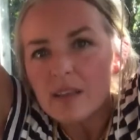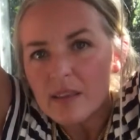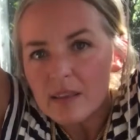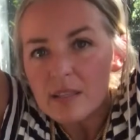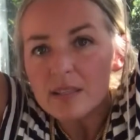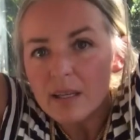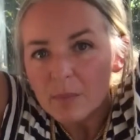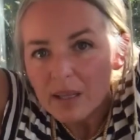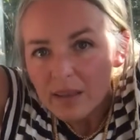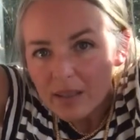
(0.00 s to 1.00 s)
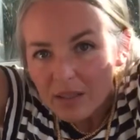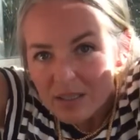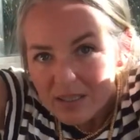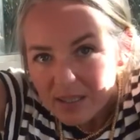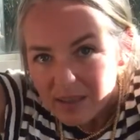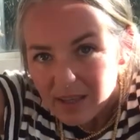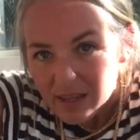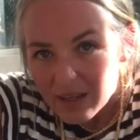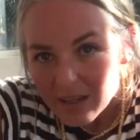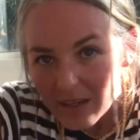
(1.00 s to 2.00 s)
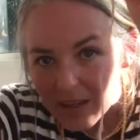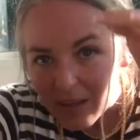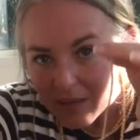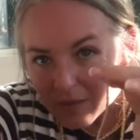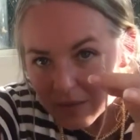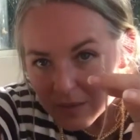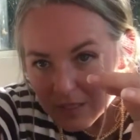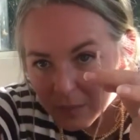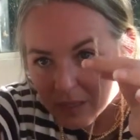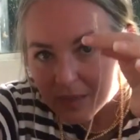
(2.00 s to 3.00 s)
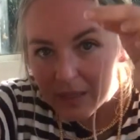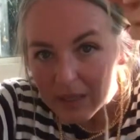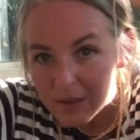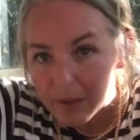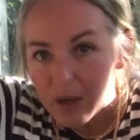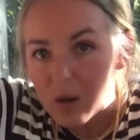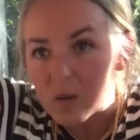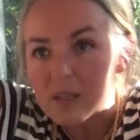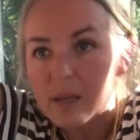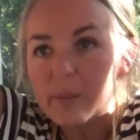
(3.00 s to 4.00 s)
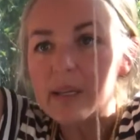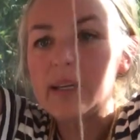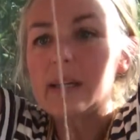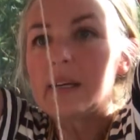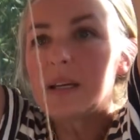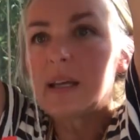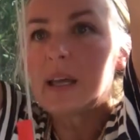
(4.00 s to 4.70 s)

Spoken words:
that they're the same length. Can you see that? The same length here. I hold it up here.